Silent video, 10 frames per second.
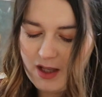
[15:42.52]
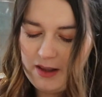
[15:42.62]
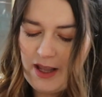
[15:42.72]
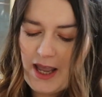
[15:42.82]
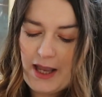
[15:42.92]

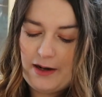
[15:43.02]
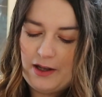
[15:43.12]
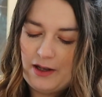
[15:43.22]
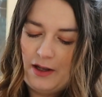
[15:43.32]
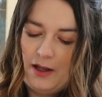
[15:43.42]
And
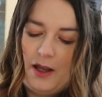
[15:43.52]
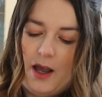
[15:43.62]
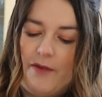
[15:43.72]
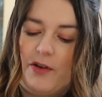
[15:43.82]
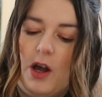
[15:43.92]
then
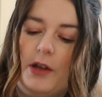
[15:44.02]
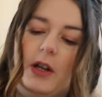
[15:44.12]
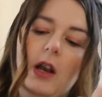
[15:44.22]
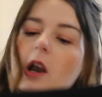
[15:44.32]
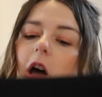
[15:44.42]
I've
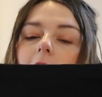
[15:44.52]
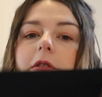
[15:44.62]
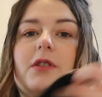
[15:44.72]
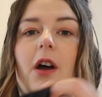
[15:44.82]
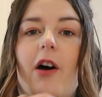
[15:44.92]
got
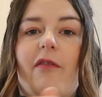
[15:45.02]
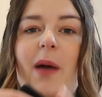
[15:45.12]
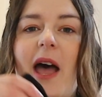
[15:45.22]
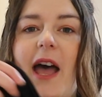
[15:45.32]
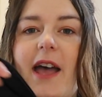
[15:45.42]
lots of
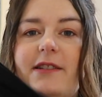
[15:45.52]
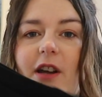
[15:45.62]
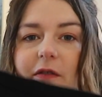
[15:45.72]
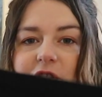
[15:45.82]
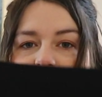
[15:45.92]
pairs of